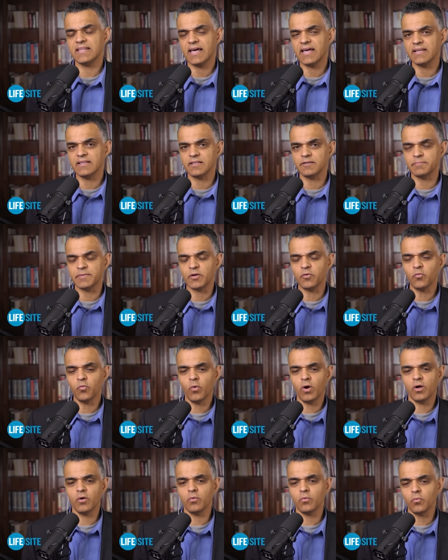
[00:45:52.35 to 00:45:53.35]
that a little bit.
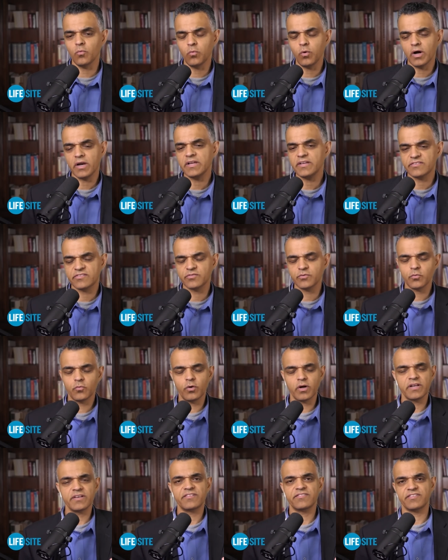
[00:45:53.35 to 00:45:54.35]
What
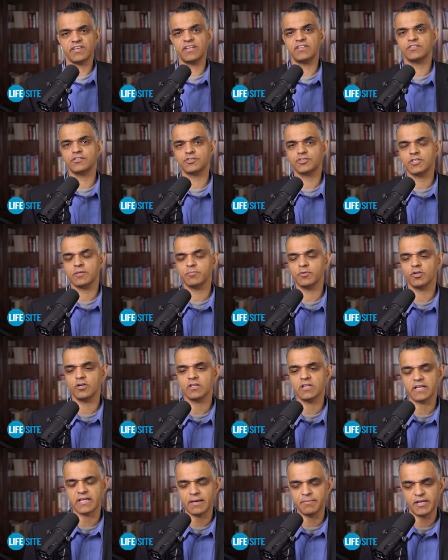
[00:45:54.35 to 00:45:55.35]
does censorship
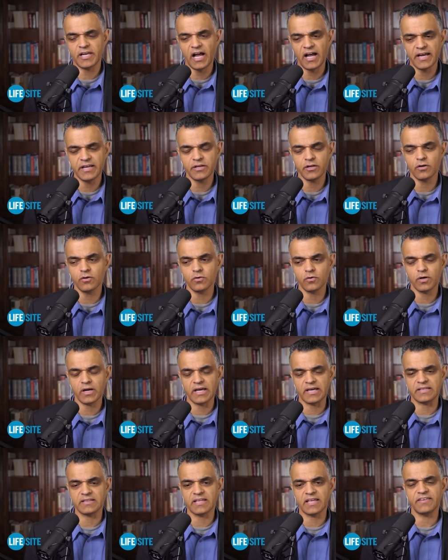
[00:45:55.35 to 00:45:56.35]
look like? I mean, I know
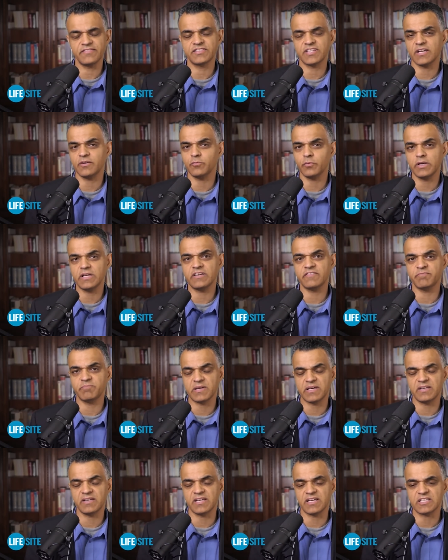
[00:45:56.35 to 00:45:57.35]
at LifeSite we have
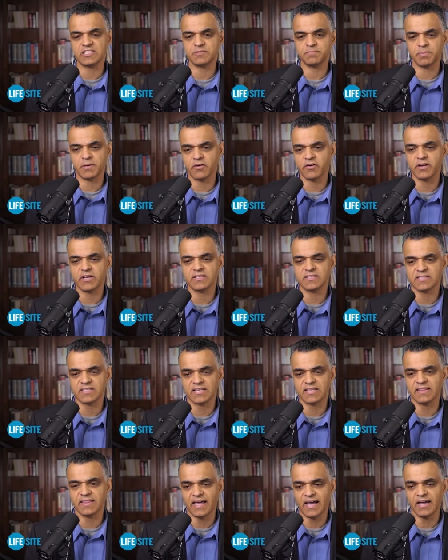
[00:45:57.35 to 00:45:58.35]
been
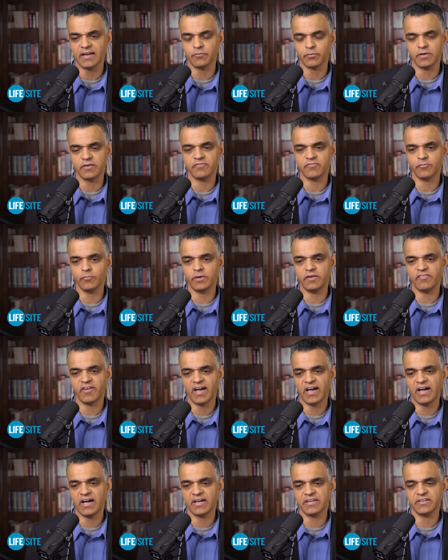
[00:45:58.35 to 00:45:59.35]
experiencing that. We've
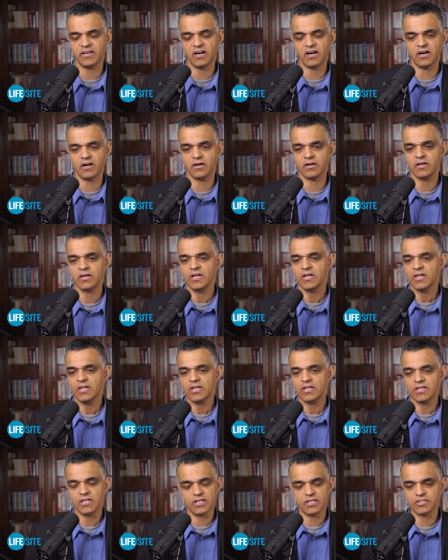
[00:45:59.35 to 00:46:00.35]
had our
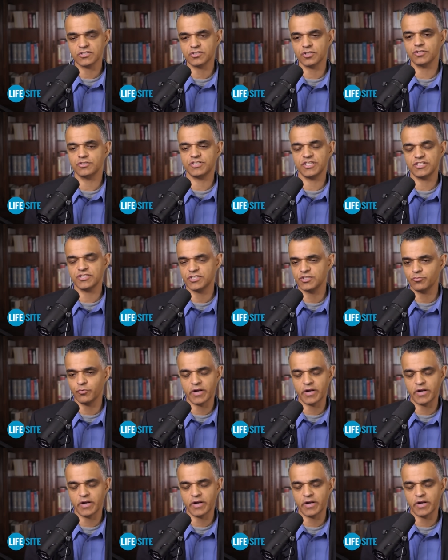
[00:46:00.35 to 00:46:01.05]
search engine